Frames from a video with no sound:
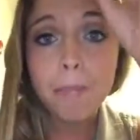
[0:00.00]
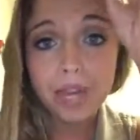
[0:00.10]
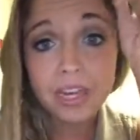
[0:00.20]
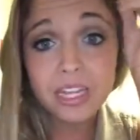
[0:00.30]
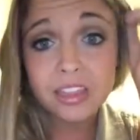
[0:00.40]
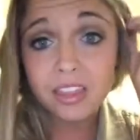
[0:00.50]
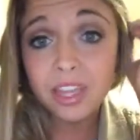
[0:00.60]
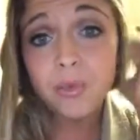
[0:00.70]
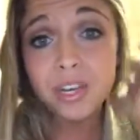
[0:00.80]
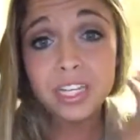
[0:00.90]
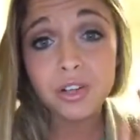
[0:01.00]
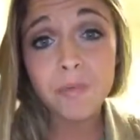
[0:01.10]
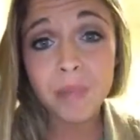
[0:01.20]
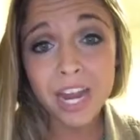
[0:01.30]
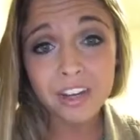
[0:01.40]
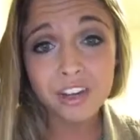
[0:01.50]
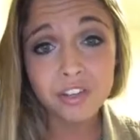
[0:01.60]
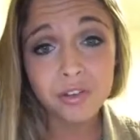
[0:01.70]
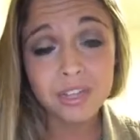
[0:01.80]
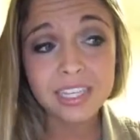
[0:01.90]
but I think we need to remind our
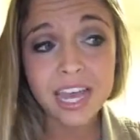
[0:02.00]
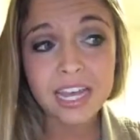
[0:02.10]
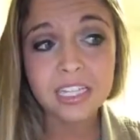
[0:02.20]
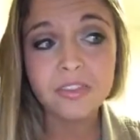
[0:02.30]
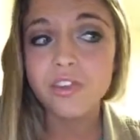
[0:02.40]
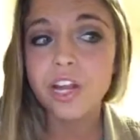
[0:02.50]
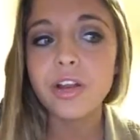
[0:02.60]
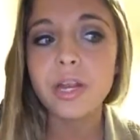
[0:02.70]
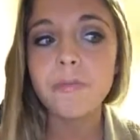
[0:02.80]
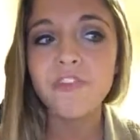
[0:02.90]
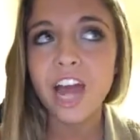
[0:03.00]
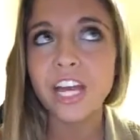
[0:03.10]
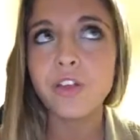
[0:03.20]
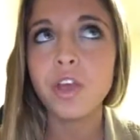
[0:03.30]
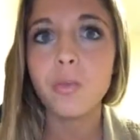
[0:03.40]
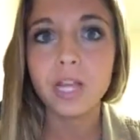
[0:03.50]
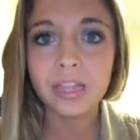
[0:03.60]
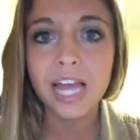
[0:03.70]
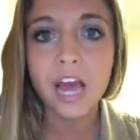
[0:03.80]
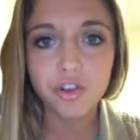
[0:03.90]
students that it's very vital that we
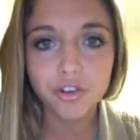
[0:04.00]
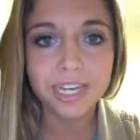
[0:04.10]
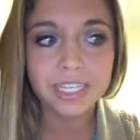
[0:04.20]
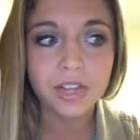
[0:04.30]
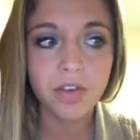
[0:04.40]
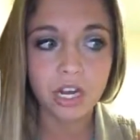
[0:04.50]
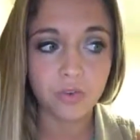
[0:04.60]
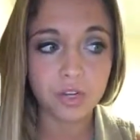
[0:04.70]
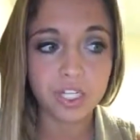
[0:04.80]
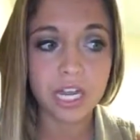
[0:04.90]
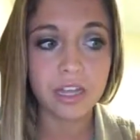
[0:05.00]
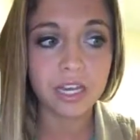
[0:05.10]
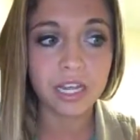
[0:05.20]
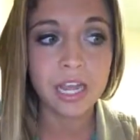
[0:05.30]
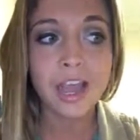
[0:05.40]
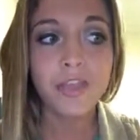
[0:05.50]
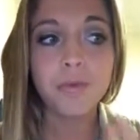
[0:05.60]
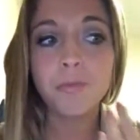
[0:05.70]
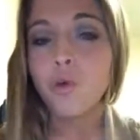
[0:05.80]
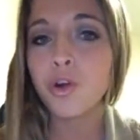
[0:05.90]
allow creativity and originality.
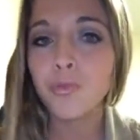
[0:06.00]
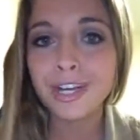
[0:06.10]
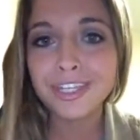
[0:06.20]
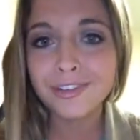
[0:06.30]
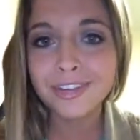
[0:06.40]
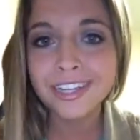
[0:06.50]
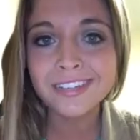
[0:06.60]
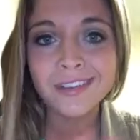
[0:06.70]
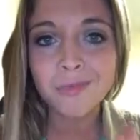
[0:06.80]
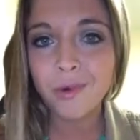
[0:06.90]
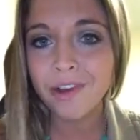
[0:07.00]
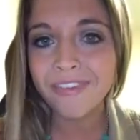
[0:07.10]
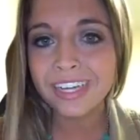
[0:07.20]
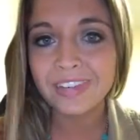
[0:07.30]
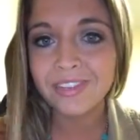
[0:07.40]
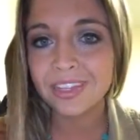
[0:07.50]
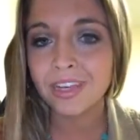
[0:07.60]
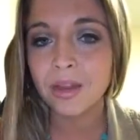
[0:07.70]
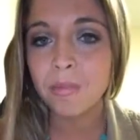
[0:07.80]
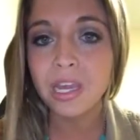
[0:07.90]
The more original it is, the more effective it's
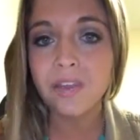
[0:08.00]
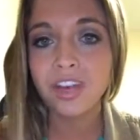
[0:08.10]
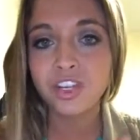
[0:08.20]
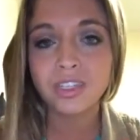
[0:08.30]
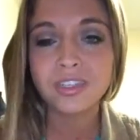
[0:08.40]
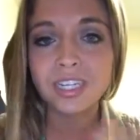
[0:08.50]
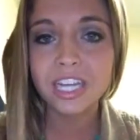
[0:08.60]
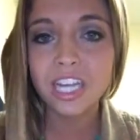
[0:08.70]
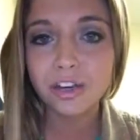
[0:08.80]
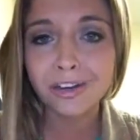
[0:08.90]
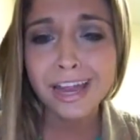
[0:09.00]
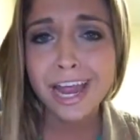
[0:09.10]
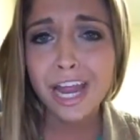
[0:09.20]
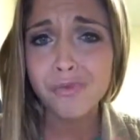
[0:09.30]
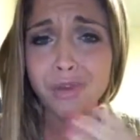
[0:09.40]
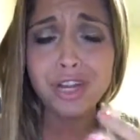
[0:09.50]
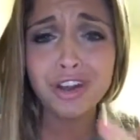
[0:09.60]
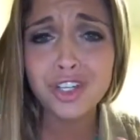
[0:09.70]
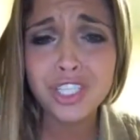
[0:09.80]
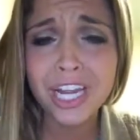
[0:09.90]
going to be. If I just sit here and
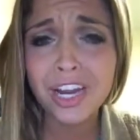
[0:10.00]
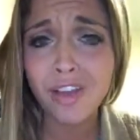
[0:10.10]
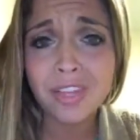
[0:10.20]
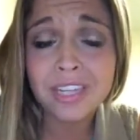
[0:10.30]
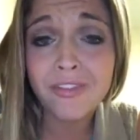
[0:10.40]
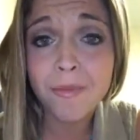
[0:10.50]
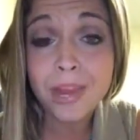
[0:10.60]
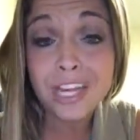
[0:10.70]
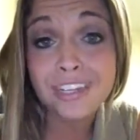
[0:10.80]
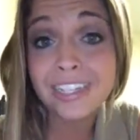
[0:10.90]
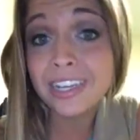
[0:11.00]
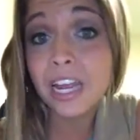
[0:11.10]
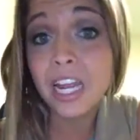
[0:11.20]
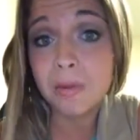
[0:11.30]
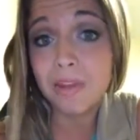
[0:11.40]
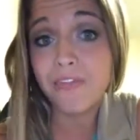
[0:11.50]
regurgitate all this information, it's not going to be